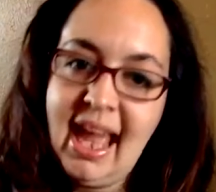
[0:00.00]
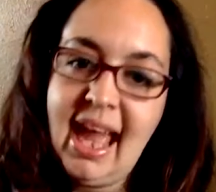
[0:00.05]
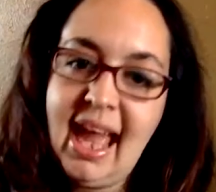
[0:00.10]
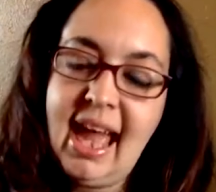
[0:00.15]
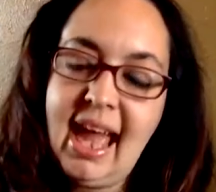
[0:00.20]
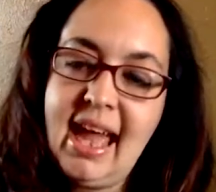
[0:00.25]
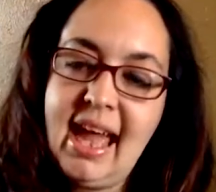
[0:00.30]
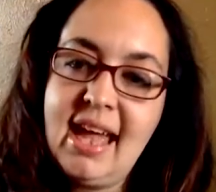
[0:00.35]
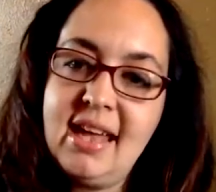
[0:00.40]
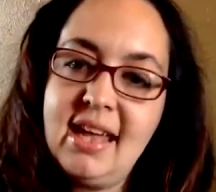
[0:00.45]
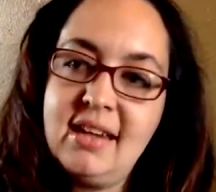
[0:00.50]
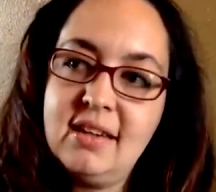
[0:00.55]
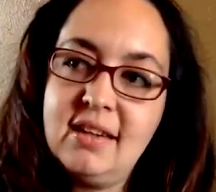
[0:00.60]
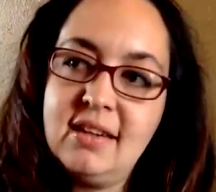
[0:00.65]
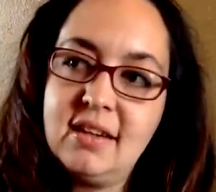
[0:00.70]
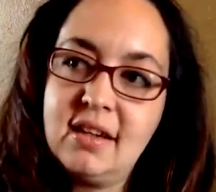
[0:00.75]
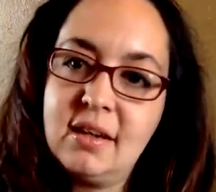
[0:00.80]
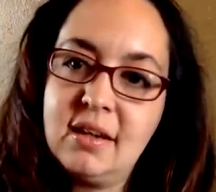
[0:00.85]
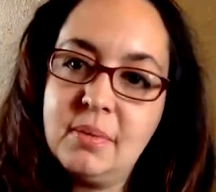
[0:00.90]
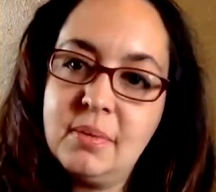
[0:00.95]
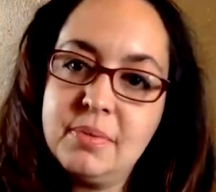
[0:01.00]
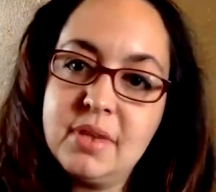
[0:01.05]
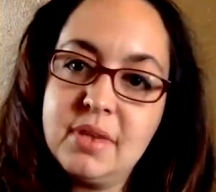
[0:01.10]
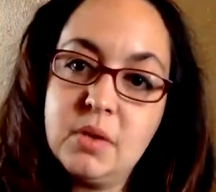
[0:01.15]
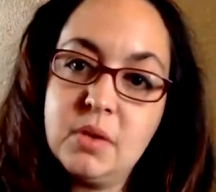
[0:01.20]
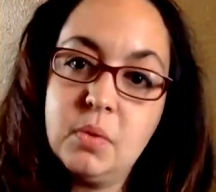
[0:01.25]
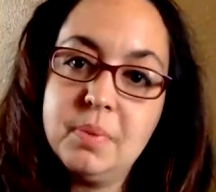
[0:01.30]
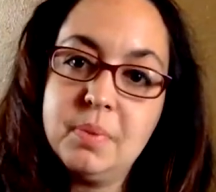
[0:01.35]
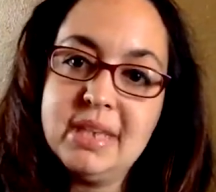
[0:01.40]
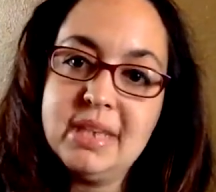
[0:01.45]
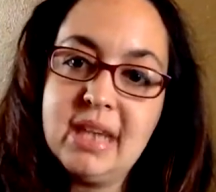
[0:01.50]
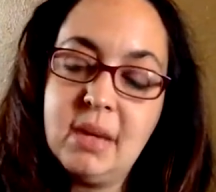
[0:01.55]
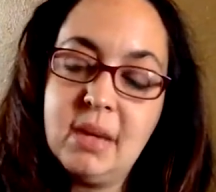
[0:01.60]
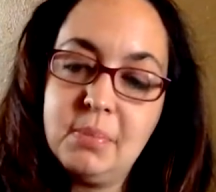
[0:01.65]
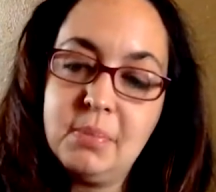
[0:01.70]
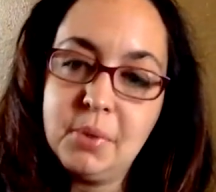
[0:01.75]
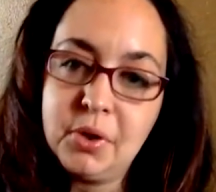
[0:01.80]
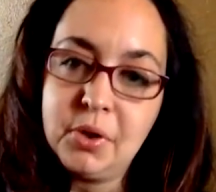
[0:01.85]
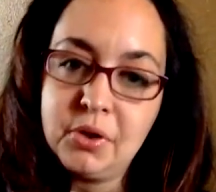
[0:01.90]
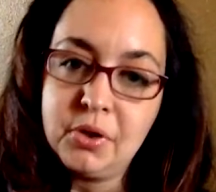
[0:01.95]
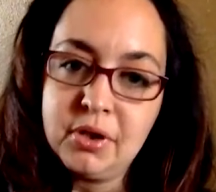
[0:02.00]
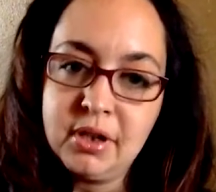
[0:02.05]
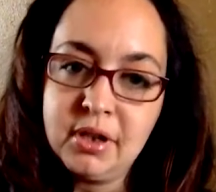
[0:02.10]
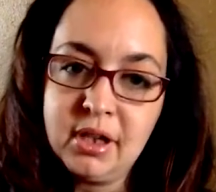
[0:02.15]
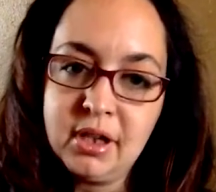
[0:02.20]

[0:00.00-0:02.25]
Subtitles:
And they will be numbered.